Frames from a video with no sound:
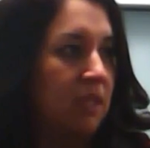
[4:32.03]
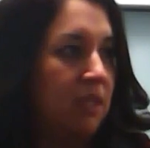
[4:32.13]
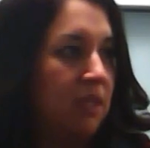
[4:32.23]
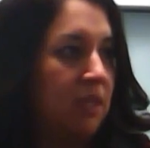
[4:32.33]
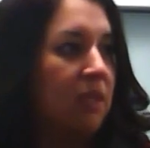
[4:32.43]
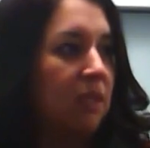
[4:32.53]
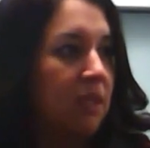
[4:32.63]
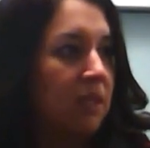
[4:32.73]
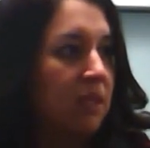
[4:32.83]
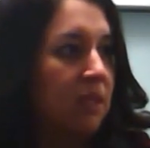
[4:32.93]

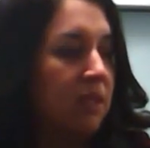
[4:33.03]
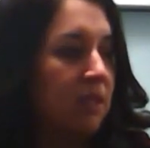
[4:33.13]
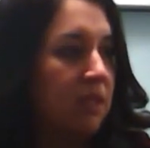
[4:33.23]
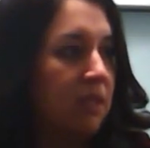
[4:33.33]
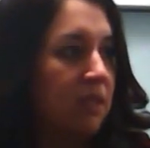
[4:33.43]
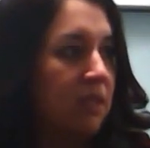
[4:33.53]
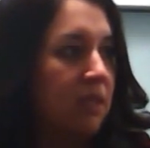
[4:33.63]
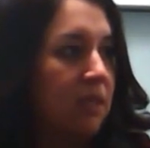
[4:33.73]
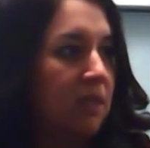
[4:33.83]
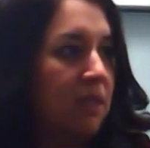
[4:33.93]

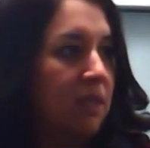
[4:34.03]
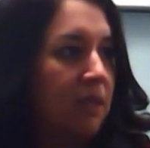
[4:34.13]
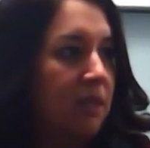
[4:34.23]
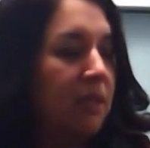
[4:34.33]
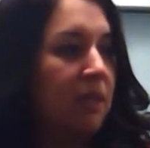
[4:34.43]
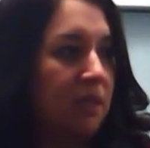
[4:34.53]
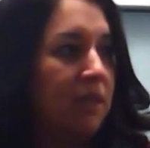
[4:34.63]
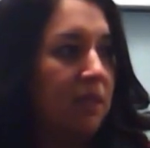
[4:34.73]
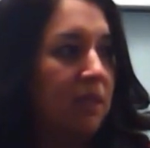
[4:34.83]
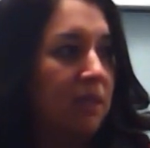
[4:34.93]

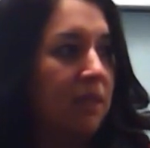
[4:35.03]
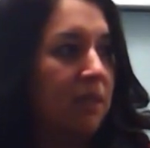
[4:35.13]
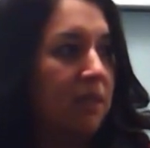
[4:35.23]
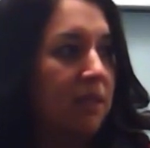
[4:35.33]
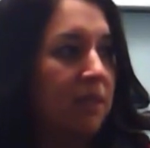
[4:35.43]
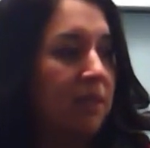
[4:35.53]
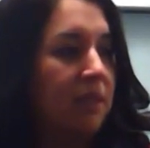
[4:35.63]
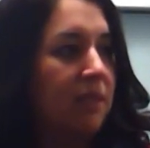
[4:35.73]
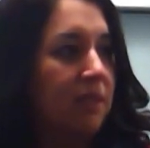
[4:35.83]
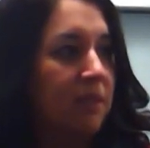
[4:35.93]

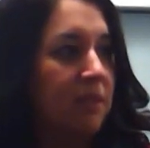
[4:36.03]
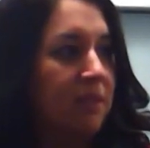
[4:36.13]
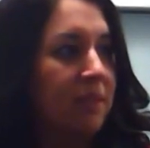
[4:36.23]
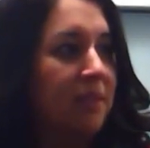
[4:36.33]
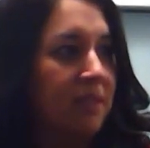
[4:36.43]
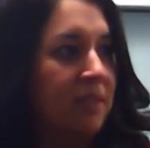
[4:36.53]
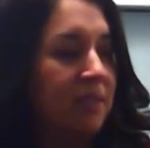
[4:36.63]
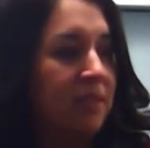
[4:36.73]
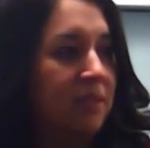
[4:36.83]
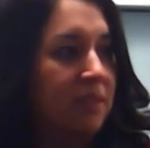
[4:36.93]

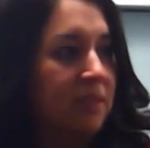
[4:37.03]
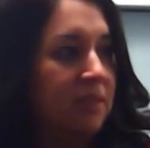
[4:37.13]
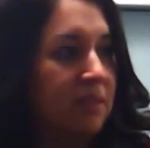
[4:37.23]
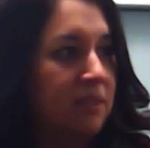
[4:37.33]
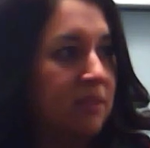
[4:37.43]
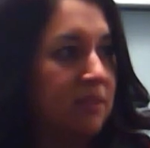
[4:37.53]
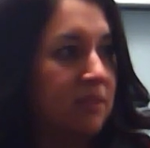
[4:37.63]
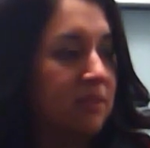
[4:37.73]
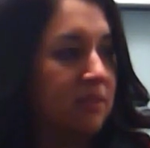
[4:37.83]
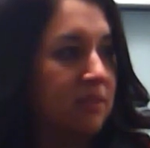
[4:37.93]

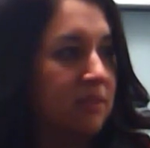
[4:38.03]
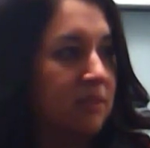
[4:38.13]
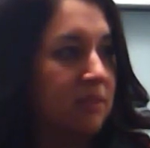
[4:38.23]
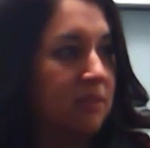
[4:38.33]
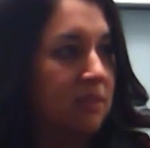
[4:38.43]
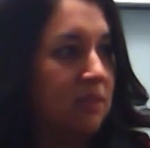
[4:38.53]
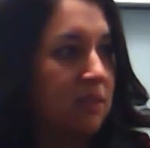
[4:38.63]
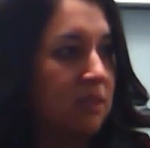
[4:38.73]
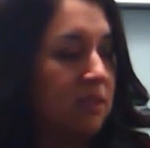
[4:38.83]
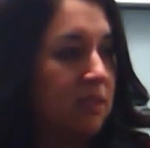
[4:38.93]

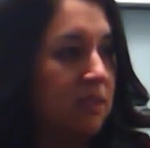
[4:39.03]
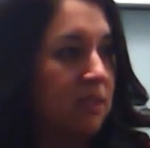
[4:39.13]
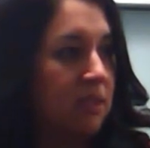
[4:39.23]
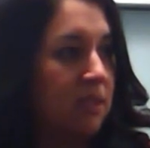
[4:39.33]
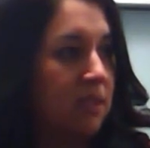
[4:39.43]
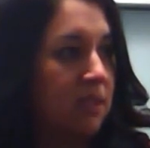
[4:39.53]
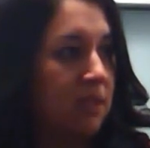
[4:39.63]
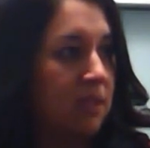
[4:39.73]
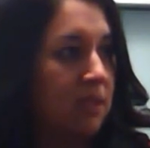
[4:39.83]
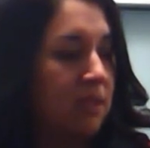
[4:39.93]
[no speech]